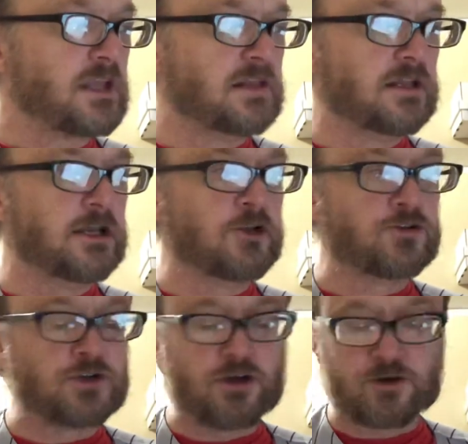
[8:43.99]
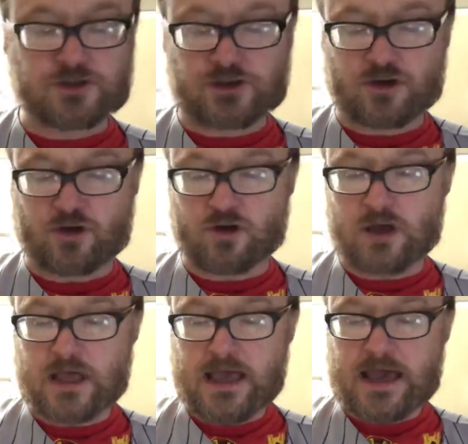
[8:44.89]
Lino Donoso
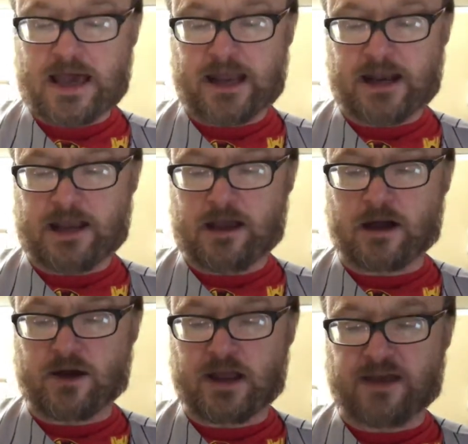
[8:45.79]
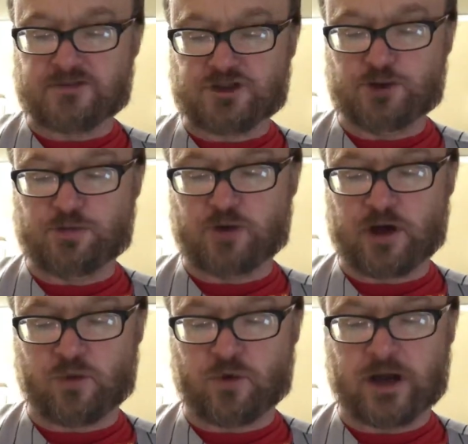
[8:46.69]
had an ERA of
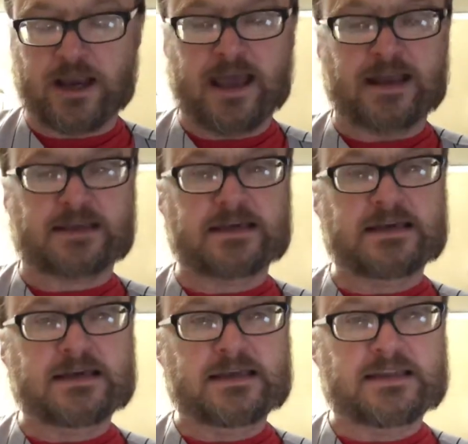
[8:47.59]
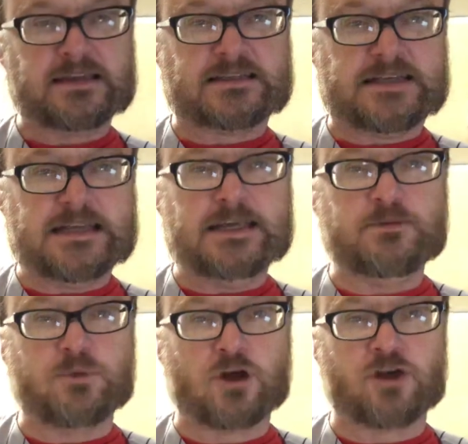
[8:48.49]
2.18. The
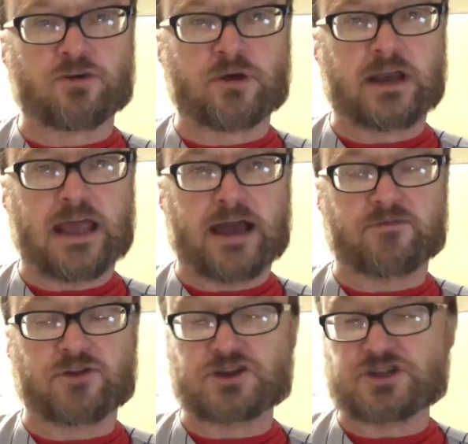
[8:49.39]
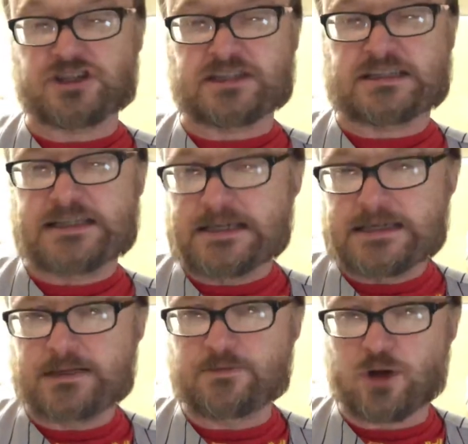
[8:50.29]
team earned run average, the
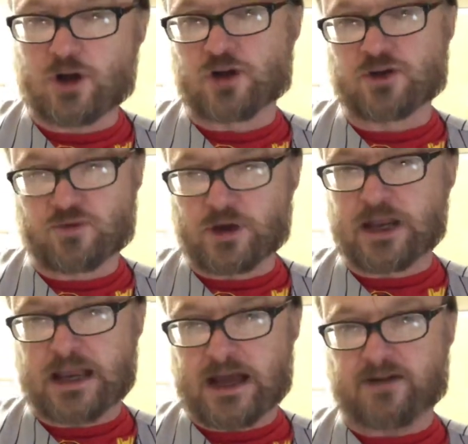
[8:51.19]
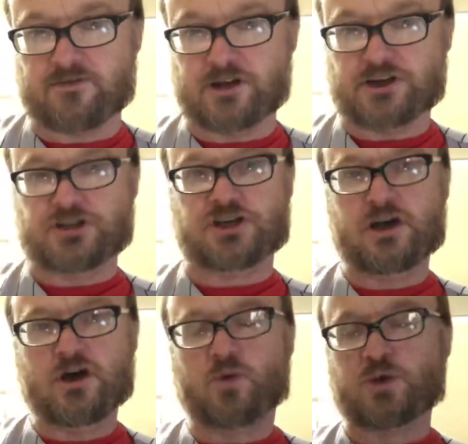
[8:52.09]
team earned run average
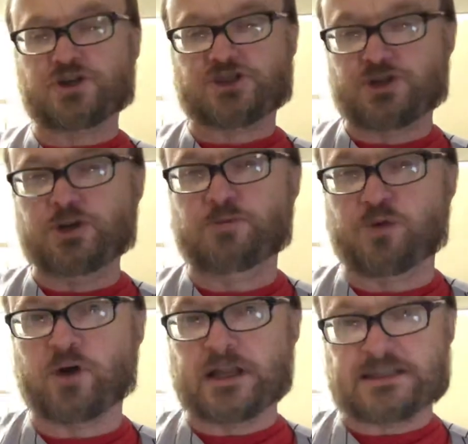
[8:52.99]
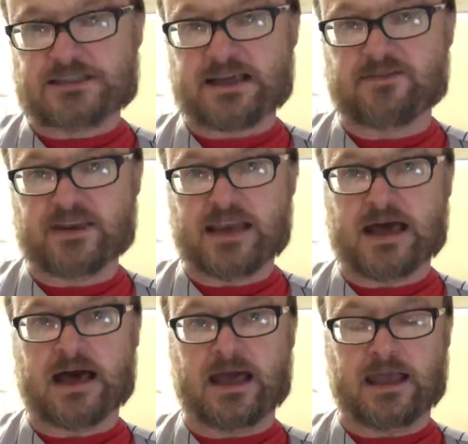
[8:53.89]
was
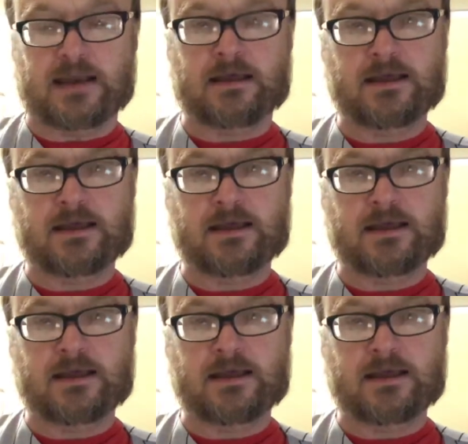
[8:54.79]
2.79.